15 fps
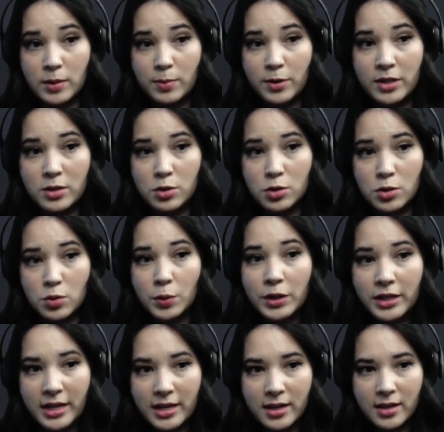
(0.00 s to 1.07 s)

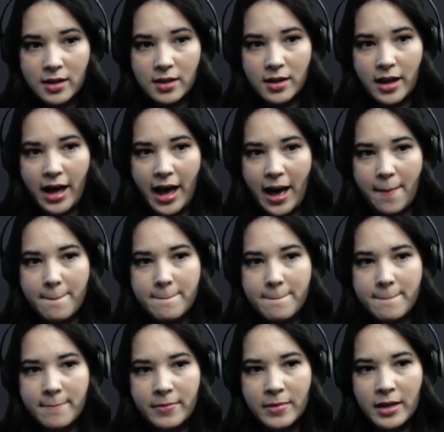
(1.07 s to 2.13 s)
sorted
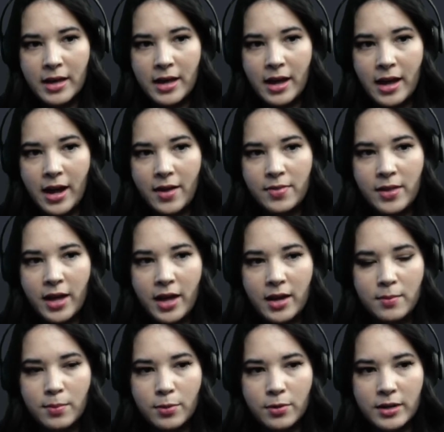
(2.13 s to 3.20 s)
m, and
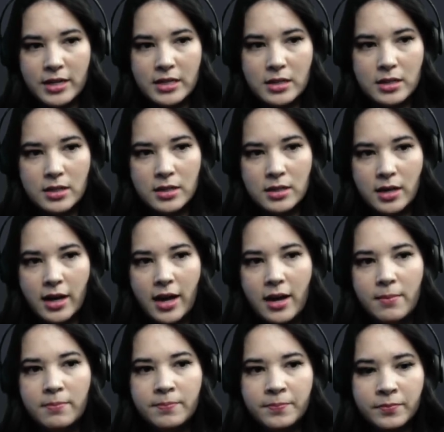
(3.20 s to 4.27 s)
then print
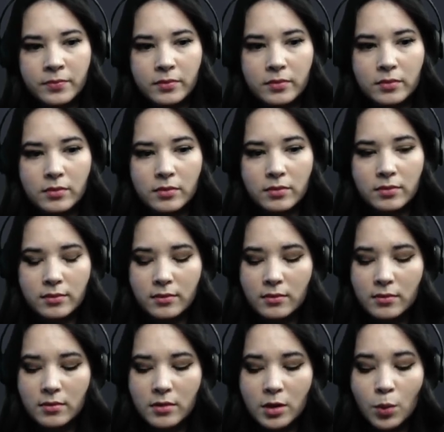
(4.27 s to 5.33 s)
m
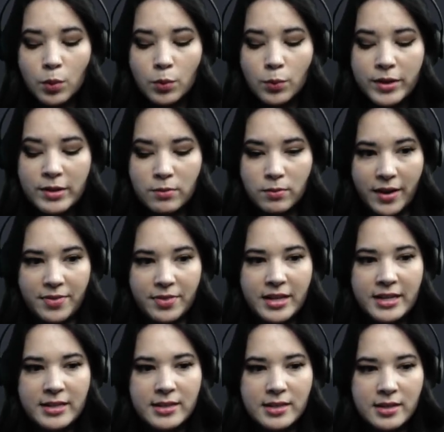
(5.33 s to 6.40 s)
When we run
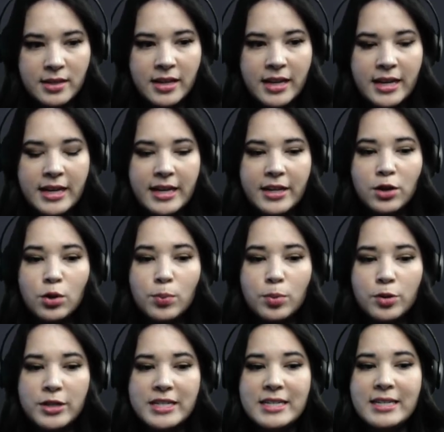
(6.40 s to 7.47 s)
this, it'll
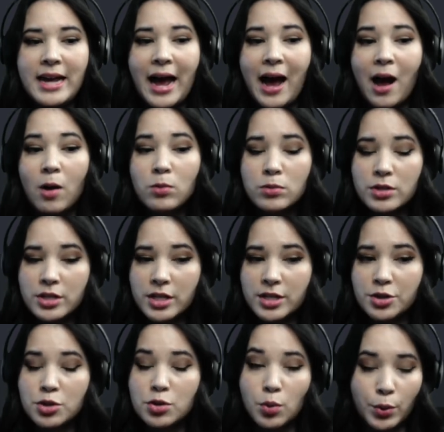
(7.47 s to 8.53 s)
print out a
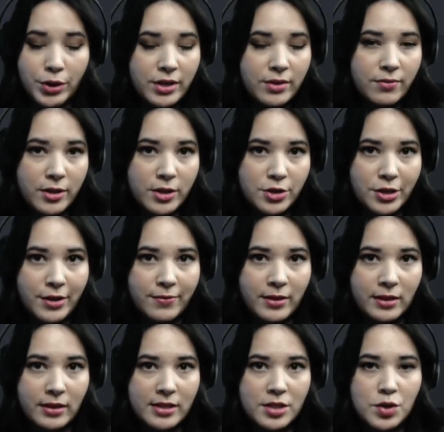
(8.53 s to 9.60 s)
sorted version of the
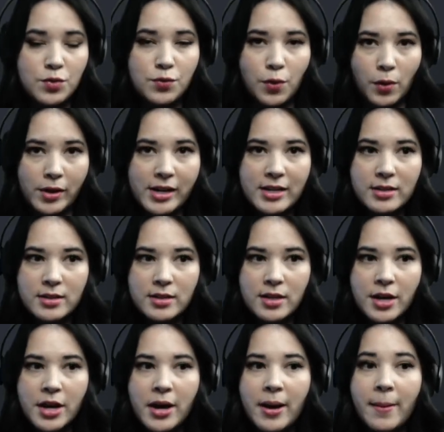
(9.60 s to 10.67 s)
list for us,
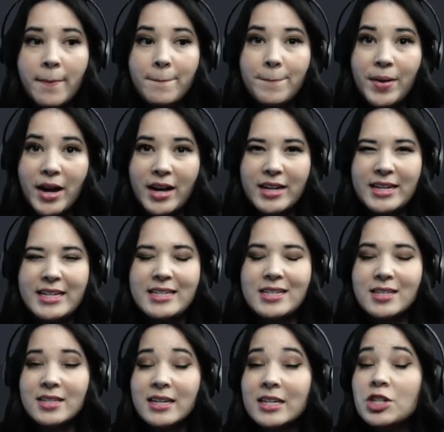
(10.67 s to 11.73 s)
but it
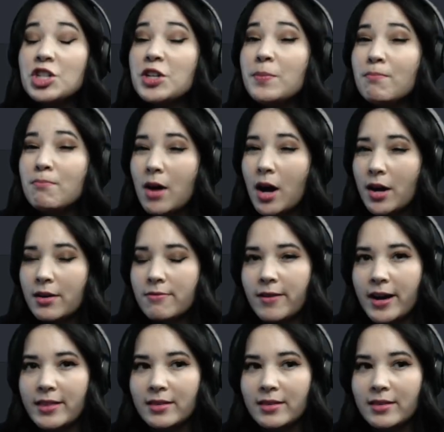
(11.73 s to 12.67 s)
doesn't actually modify the